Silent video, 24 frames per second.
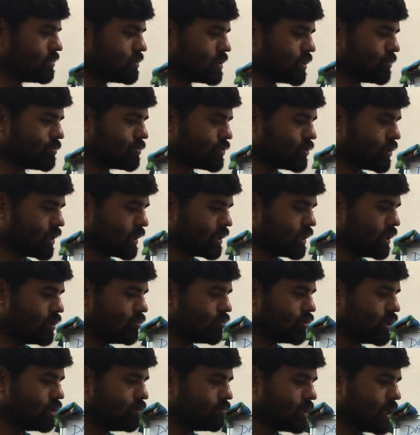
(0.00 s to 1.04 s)
subtracting
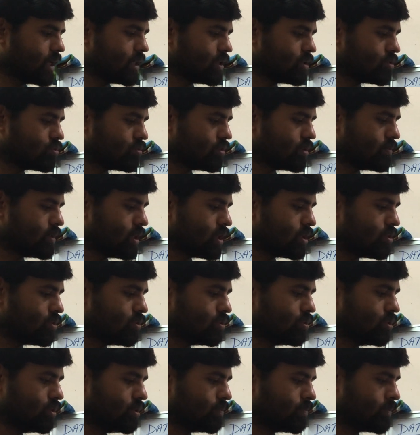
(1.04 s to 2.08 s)
1 minus 1 by
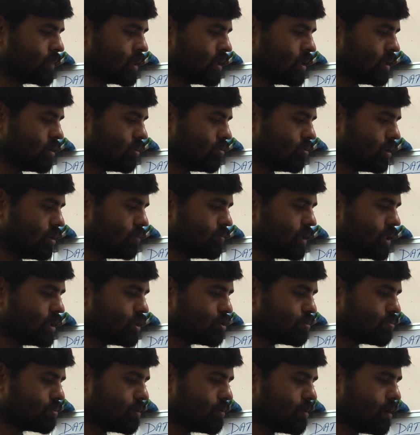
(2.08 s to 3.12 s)
2, 1
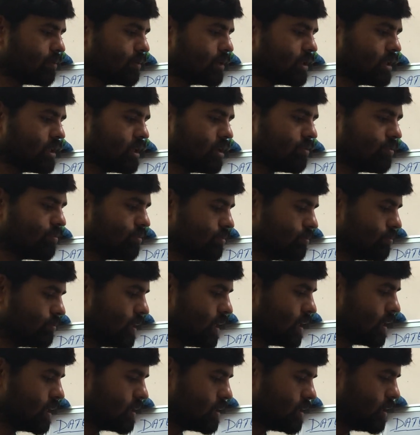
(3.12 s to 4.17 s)
minus probability of
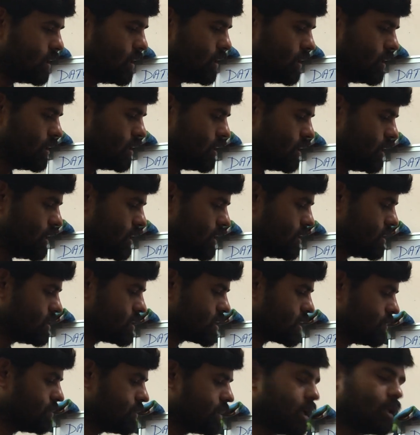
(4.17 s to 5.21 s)
being a t, it is
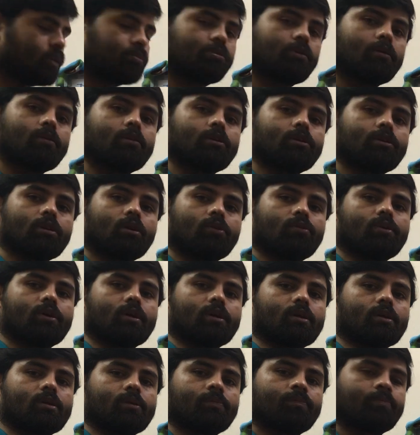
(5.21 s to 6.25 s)
coming as probability of
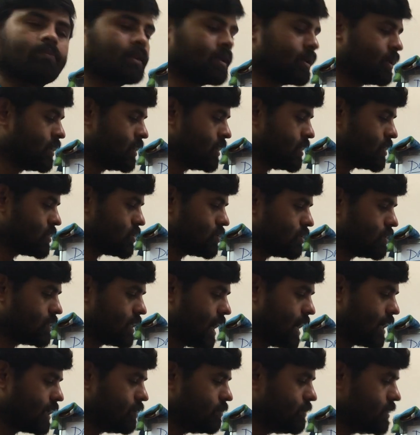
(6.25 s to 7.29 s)
head. So
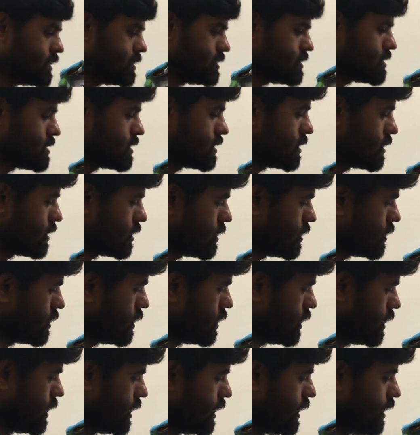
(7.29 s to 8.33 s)
that means
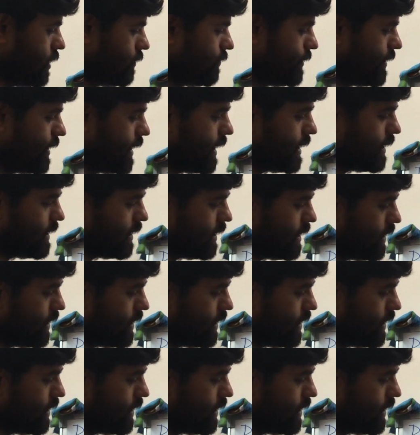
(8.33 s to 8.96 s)
if an